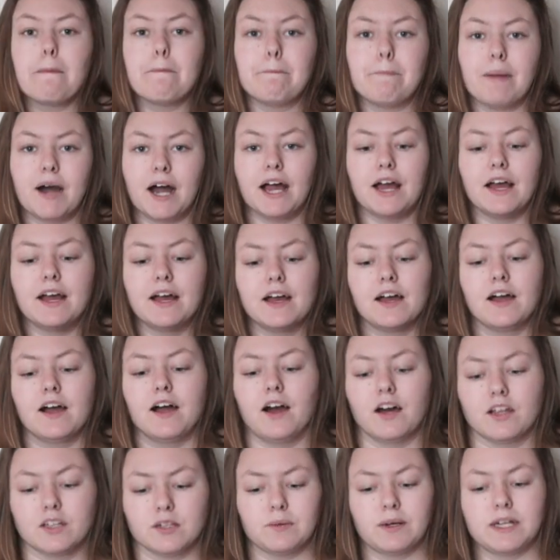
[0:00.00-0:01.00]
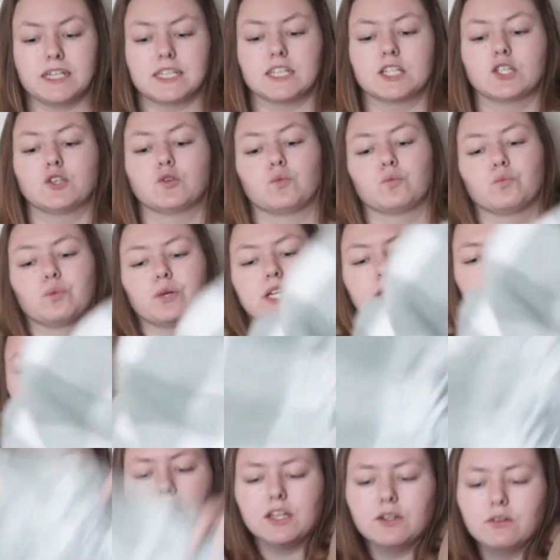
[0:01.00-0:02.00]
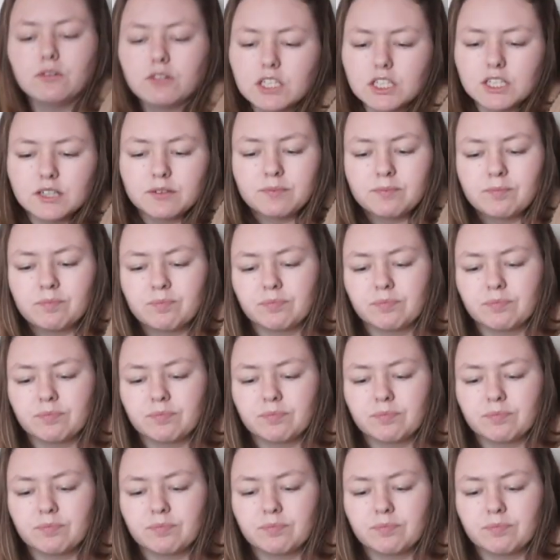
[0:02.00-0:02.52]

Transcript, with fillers: but otherwise it's really, really cute.